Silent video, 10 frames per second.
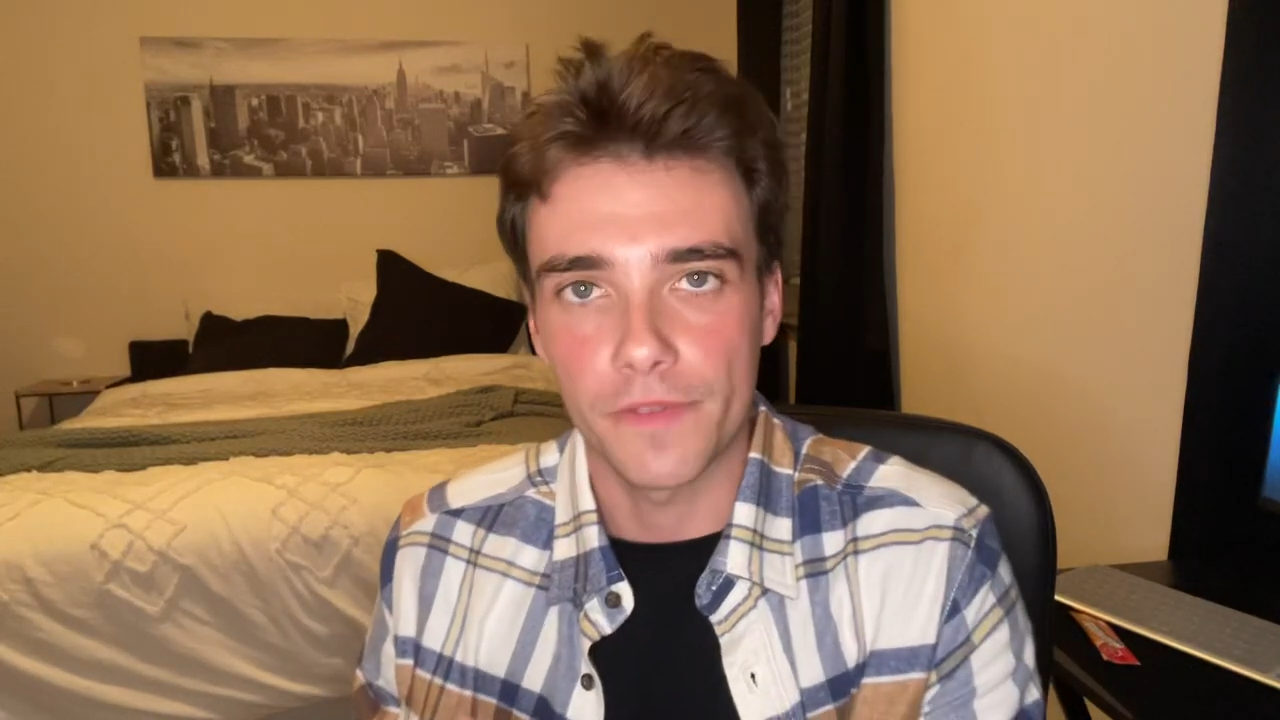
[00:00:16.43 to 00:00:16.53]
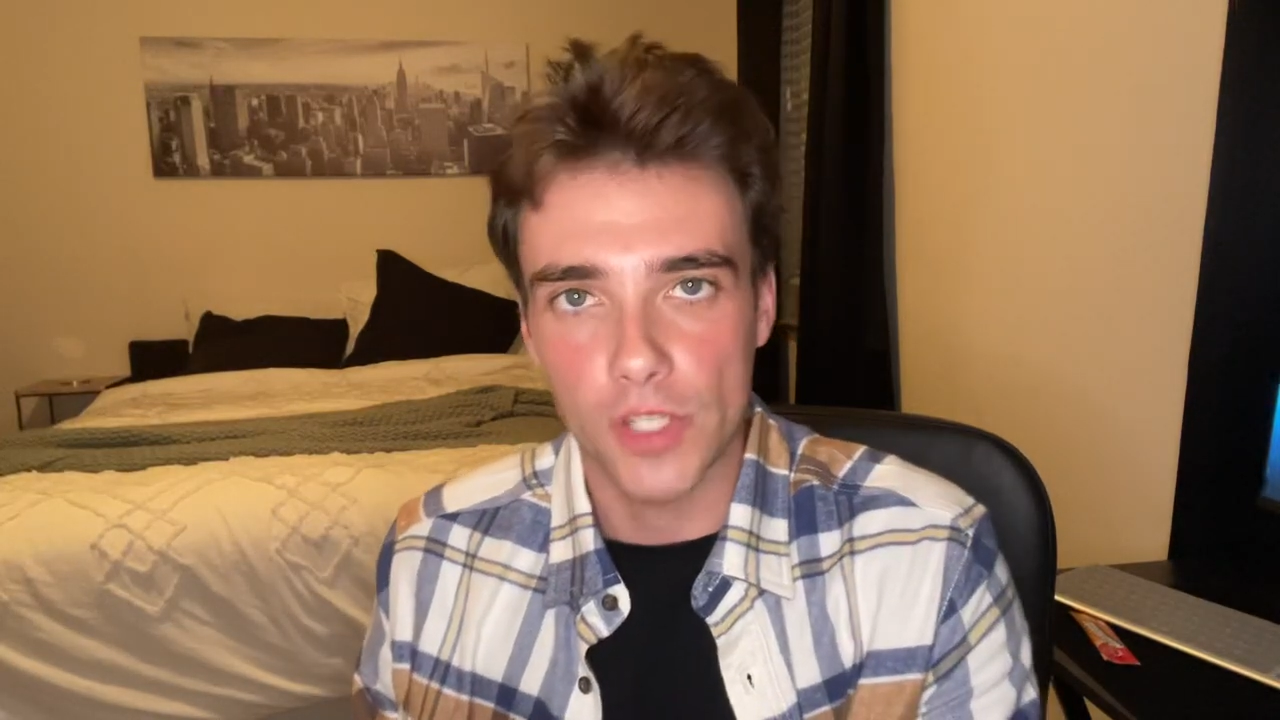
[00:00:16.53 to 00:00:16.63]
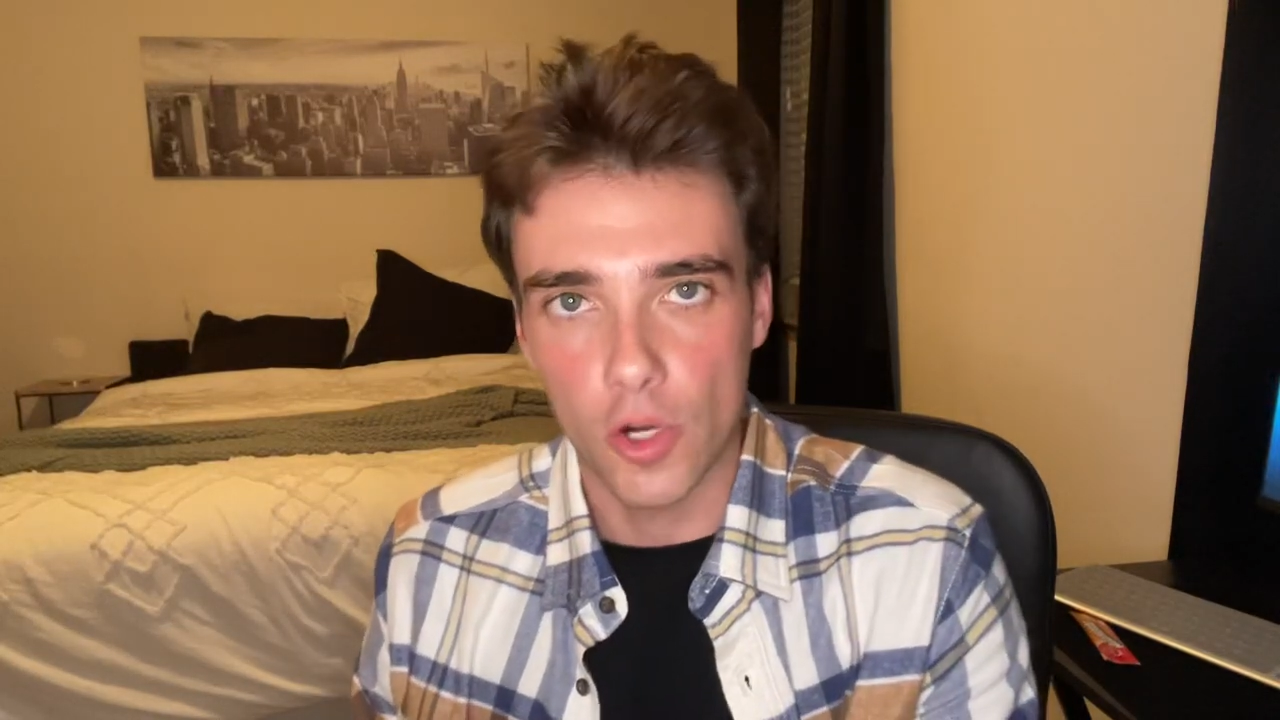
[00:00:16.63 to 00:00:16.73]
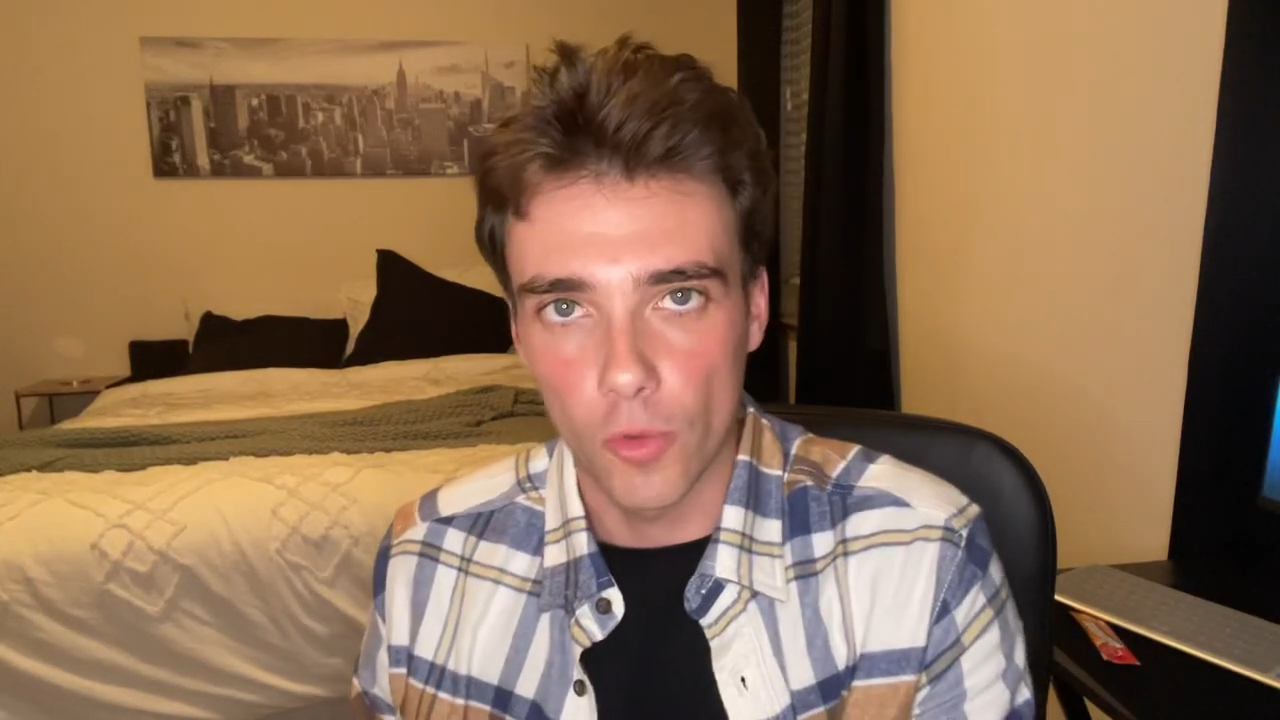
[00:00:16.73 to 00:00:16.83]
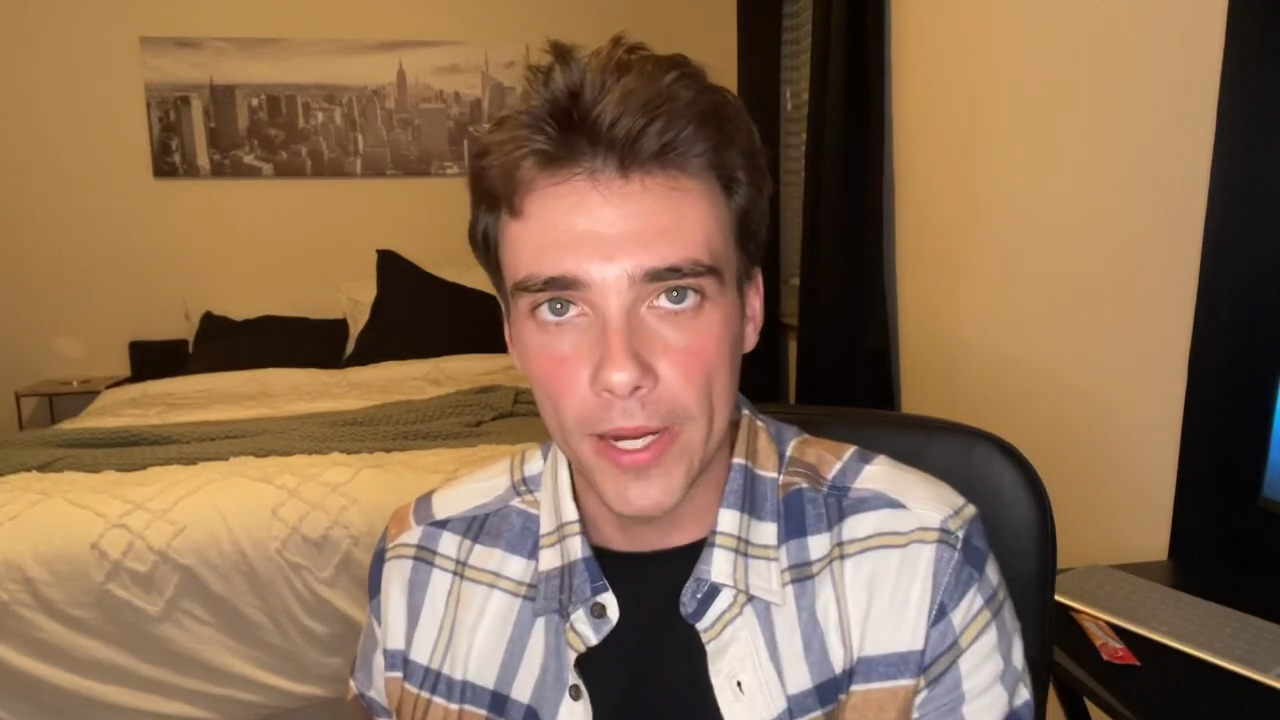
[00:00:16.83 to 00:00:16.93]
his
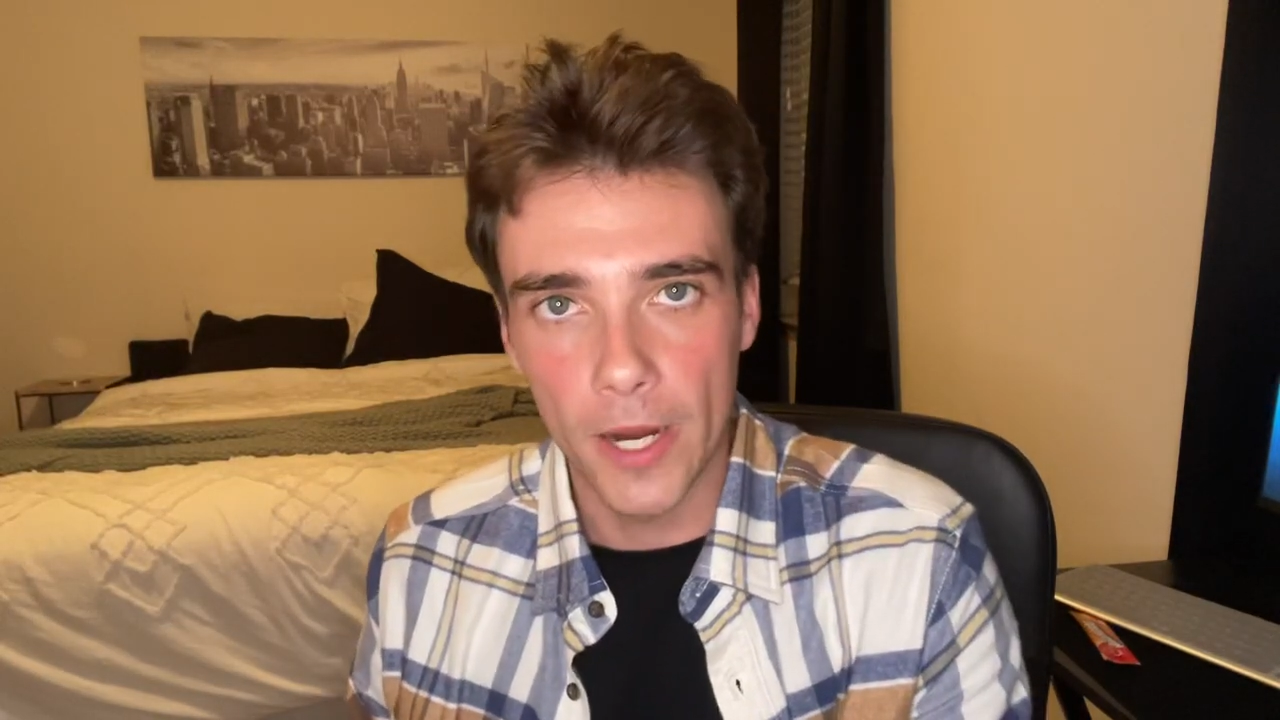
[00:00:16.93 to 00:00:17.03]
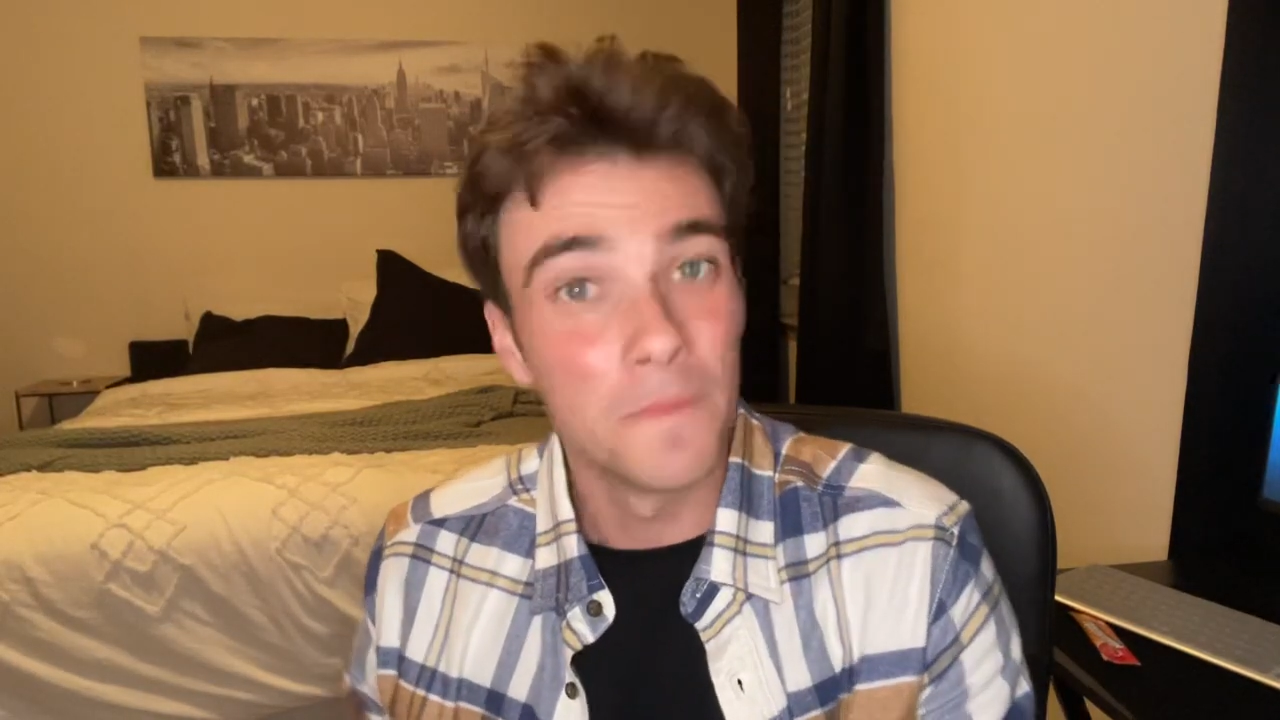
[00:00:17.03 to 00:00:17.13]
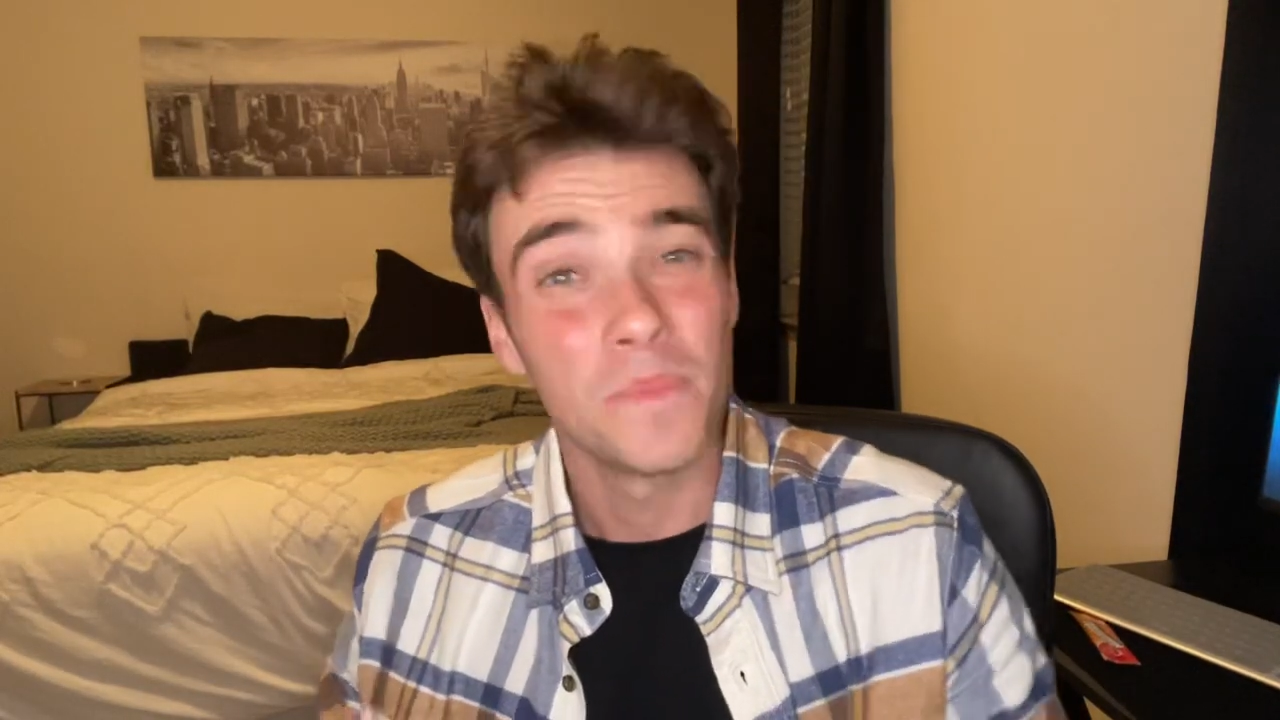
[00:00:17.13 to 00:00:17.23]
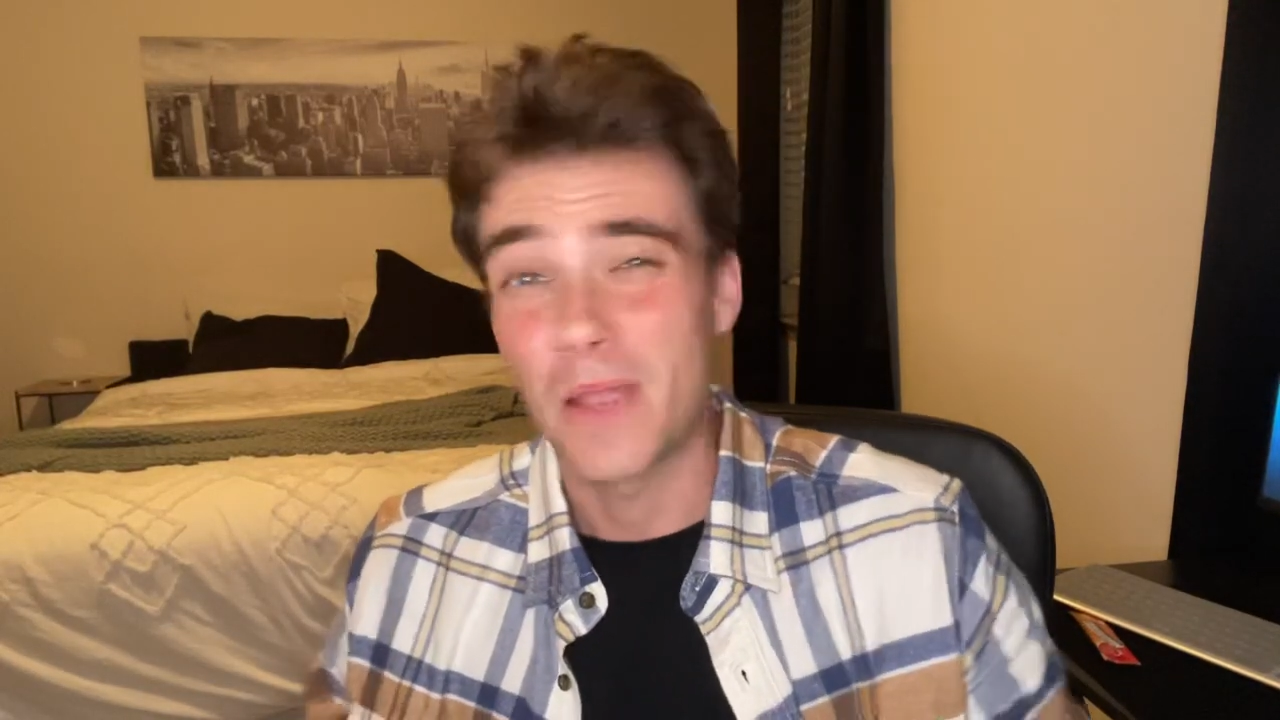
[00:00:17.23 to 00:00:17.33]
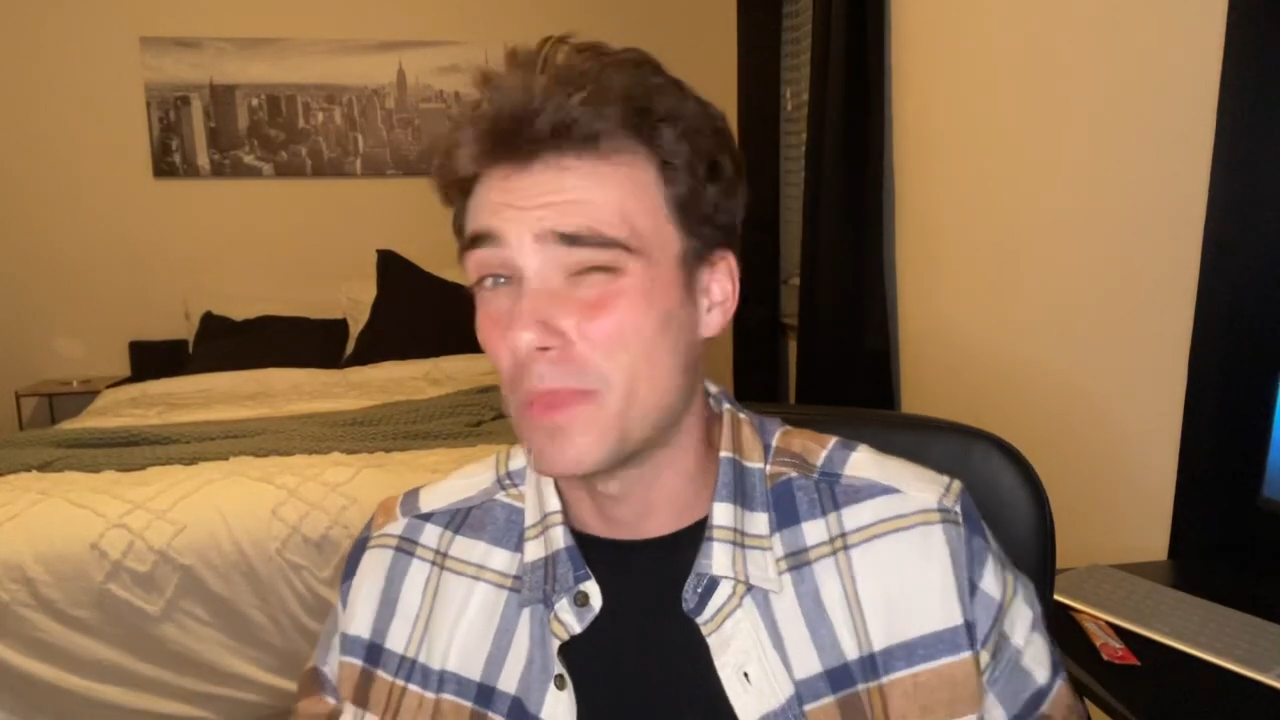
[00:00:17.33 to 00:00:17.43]
career,